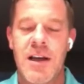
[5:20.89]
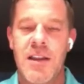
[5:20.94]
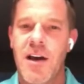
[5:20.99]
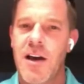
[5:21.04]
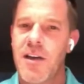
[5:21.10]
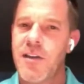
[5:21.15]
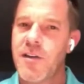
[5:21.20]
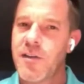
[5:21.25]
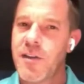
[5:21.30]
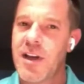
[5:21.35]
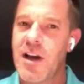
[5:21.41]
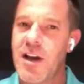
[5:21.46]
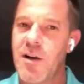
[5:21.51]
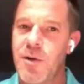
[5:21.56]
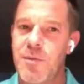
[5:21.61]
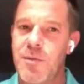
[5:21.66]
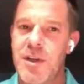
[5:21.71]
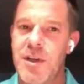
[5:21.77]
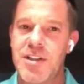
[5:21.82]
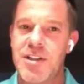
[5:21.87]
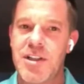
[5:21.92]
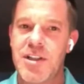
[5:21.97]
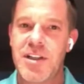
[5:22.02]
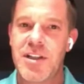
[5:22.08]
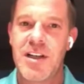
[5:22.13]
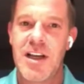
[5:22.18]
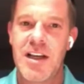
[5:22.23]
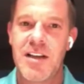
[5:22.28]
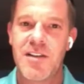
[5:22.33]
The other thing I would
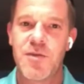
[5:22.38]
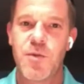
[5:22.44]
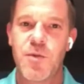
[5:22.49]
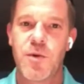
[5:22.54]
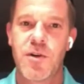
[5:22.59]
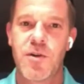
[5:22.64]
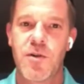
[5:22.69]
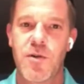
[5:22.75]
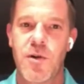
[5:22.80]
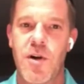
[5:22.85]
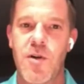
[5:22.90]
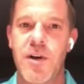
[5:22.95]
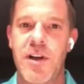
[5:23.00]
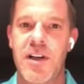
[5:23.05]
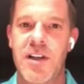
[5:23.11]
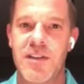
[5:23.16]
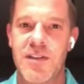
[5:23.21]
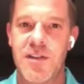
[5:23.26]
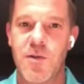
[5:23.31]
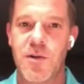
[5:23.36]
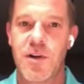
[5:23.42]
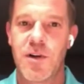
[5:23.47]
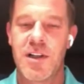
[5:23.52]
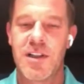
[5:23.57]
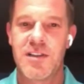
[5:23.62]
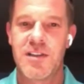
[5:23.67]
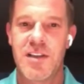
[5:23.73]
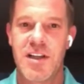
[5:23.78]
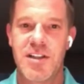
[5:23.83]
mention, as we're growing as an
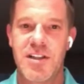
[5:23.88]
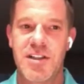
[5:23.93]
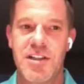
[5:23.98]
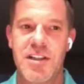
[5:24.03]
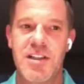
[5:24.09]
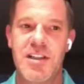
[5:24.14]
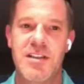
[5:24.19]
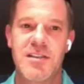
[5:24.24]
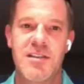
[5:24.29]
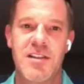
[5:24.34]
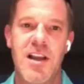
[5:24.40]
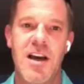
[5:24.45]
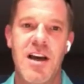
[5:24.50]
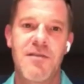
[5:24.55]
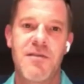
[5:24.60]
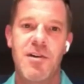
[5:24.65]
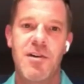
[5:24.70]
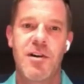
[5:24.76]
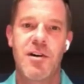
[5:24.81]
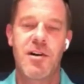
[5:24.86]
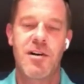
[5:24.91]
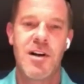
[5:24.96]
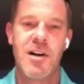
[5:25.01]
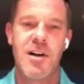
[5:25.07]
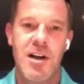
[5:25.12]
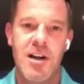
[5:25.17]
organization, and as a lot of our